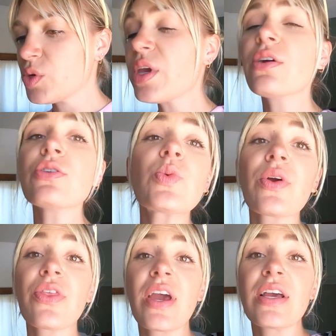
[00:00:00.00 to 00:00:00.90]
So here's
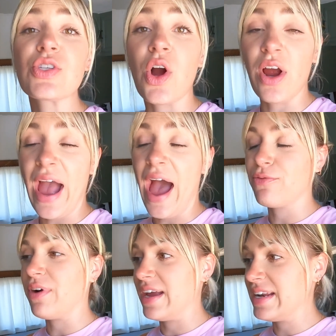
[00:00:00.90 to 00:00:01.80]
where things are
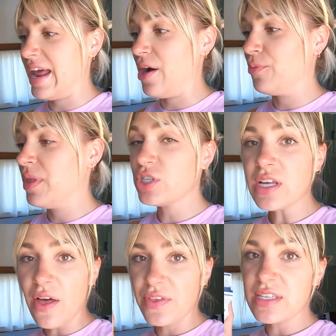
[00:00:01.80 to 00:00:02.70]
at right now.
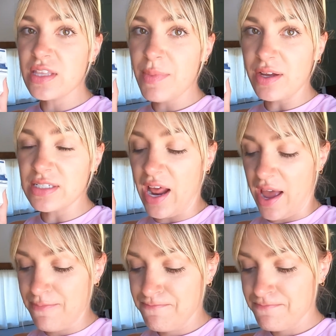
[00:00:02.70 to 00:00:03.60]
Just got this in the mail
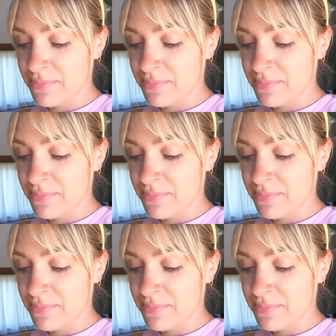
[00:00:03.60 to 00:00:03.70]
today